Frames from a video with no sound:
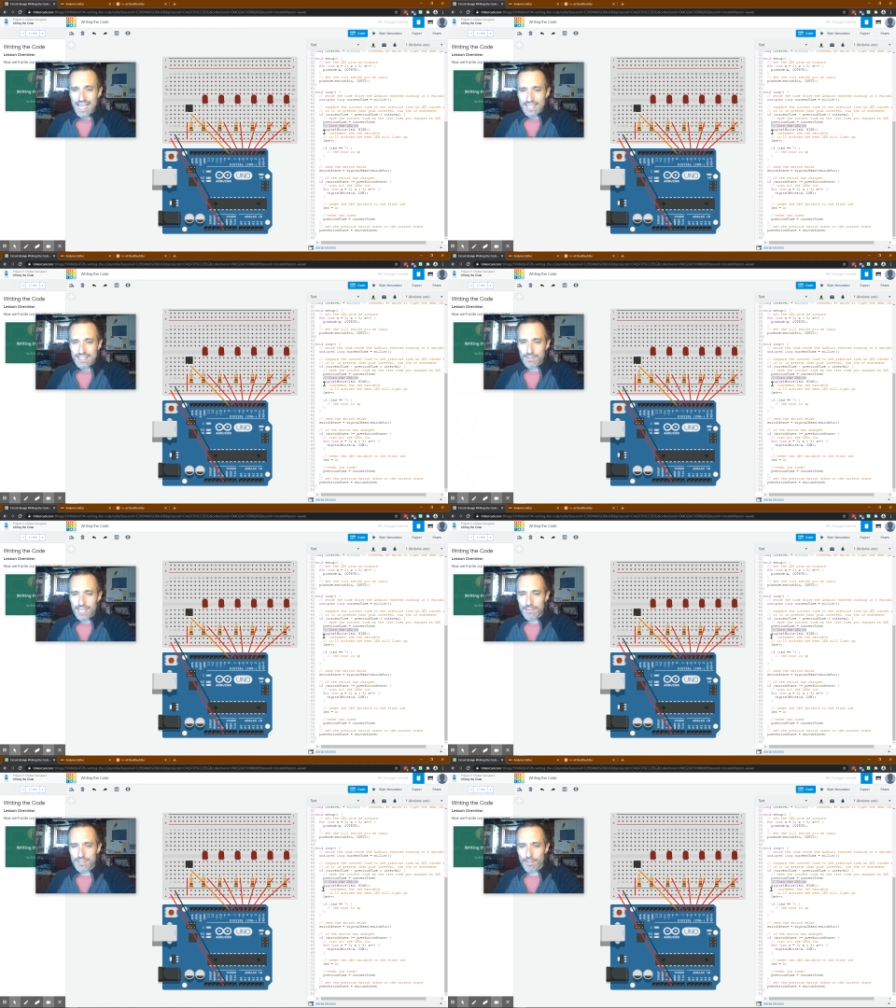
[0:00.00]

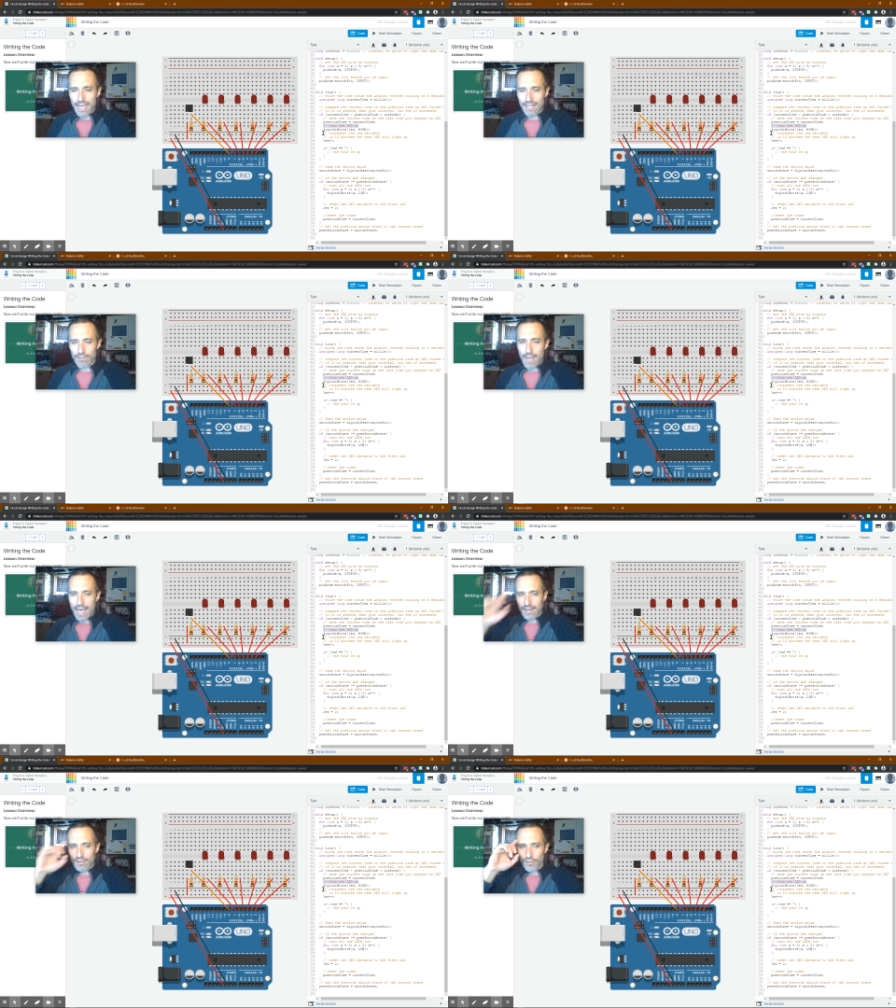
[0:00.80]
Sometimes the
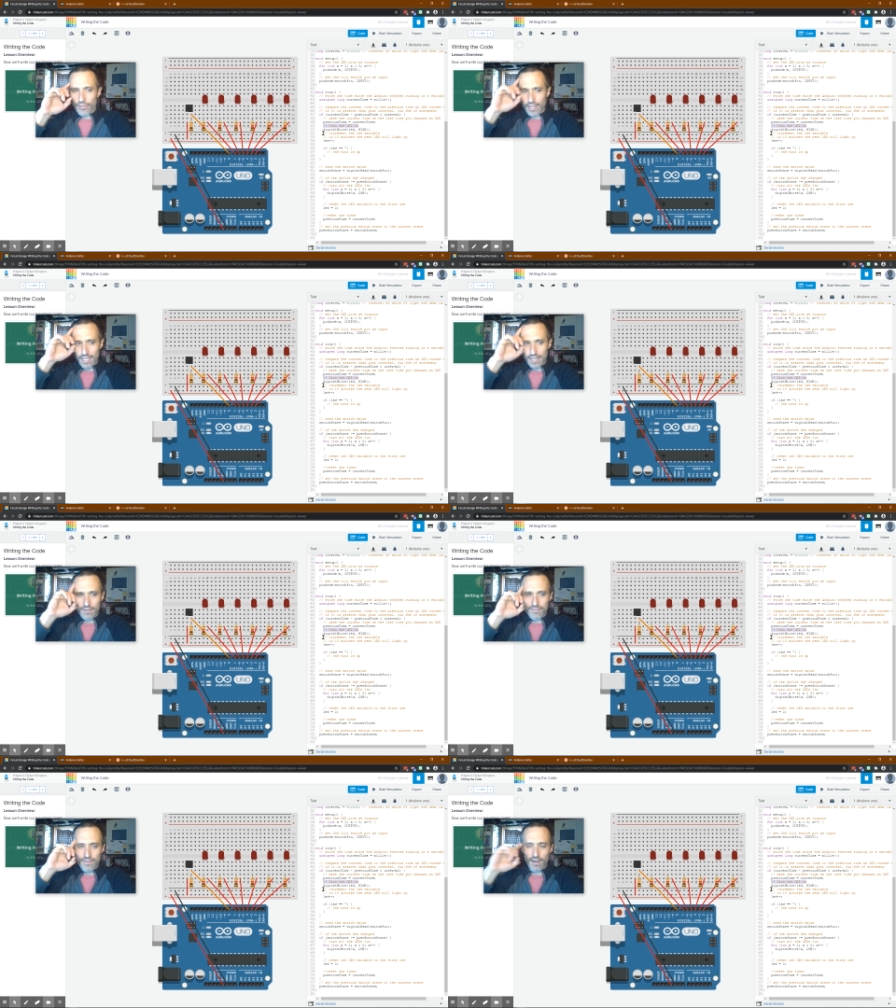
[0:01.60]
mathematical thinking
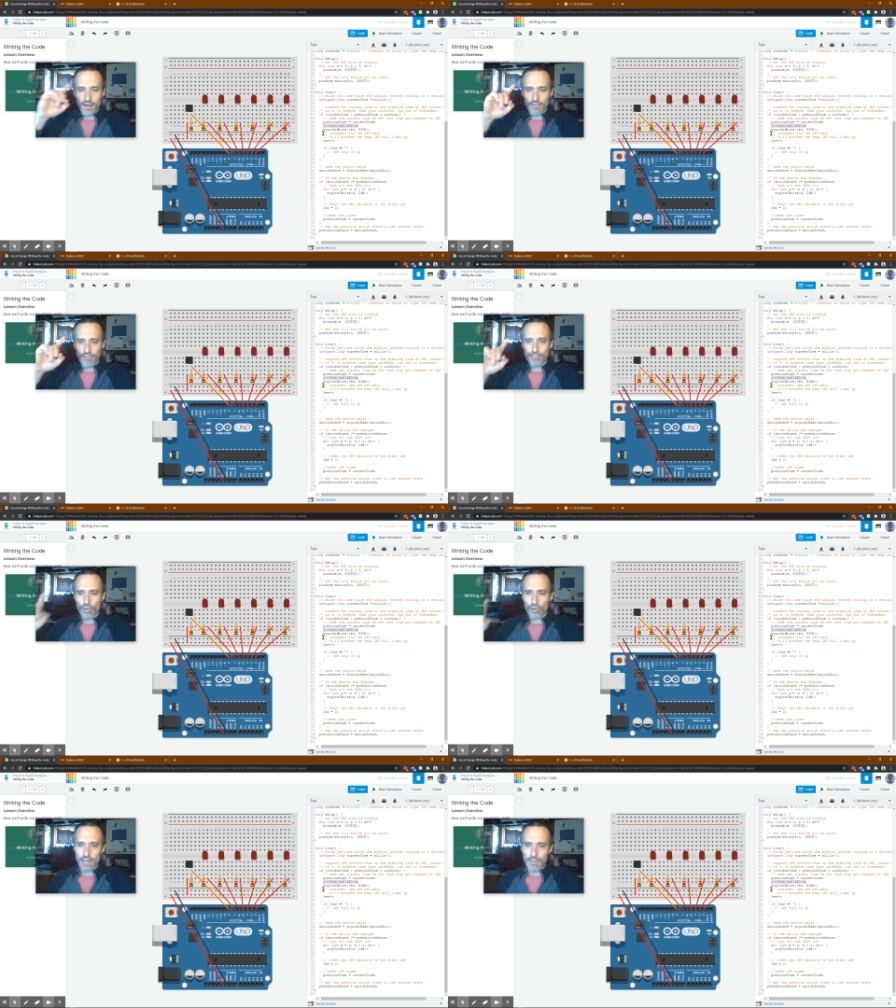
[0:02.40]
of, of
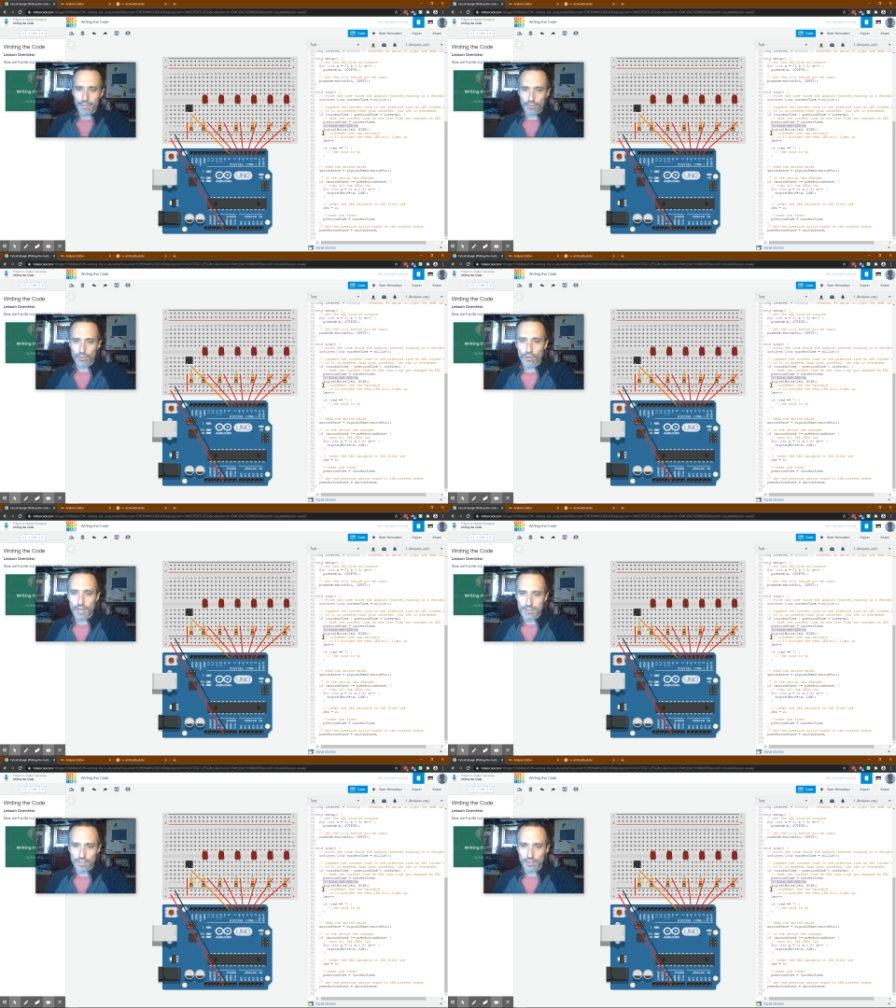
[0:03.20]
programming
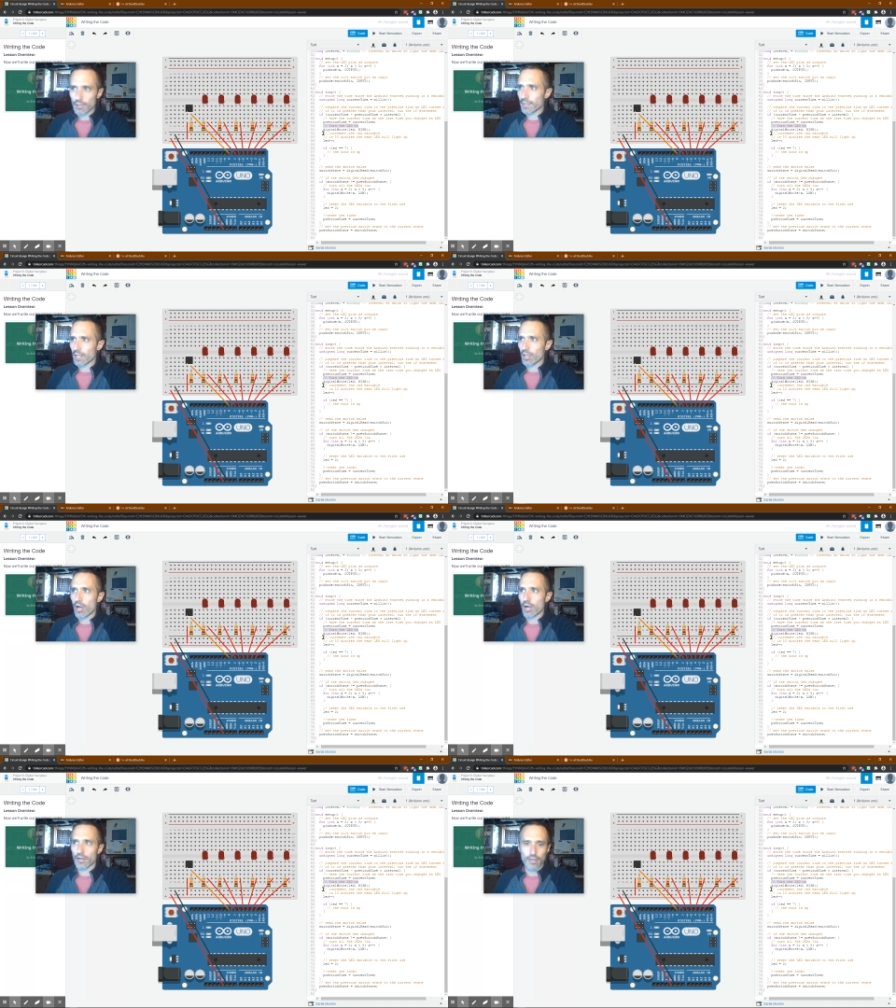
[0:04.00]
requires a little bit
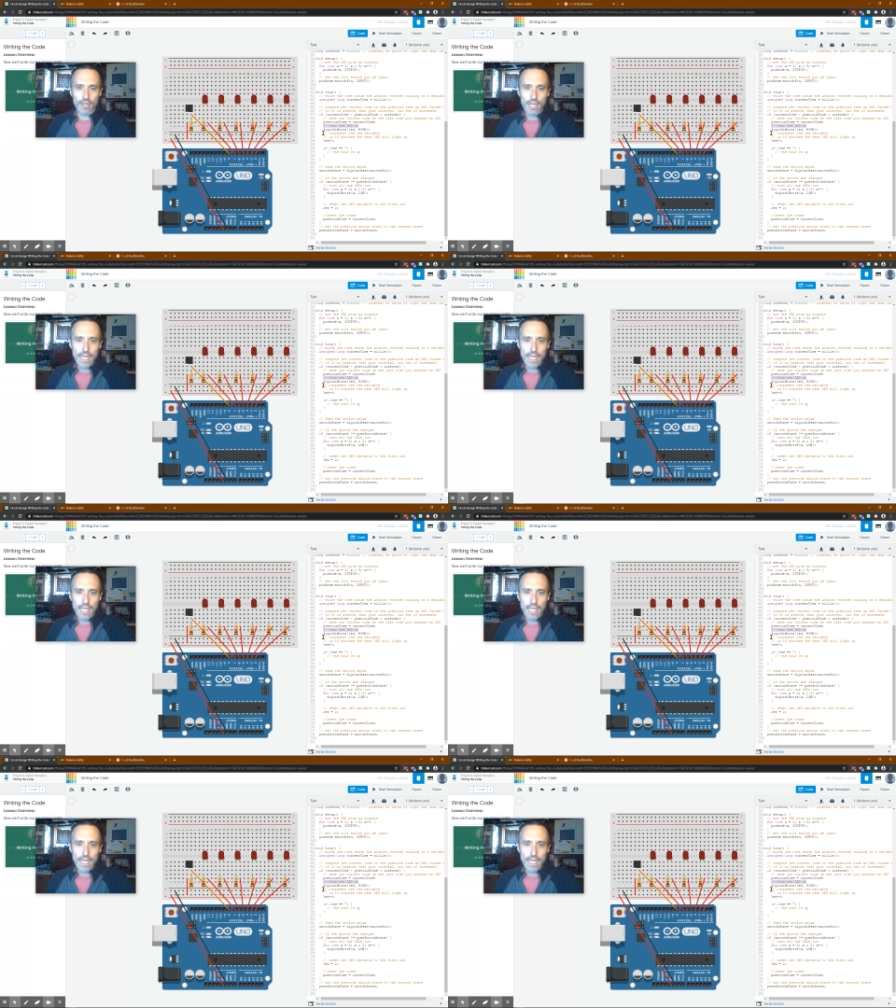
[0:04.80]
longer